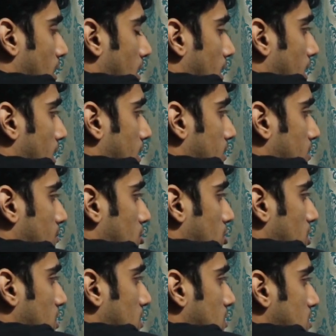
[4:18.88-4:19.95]
and
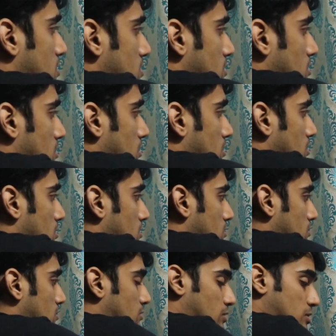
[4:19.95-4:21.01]
put in
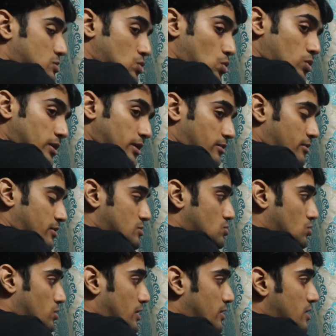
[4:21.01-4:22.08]
its own address,
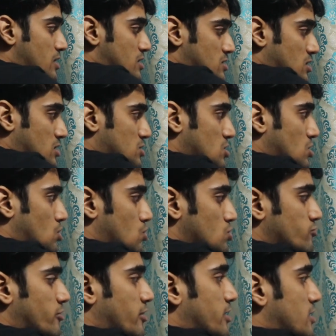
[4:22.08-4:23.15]
so that the destination
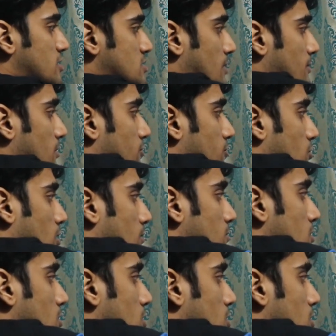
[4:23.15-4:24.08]
knows where it is coming from.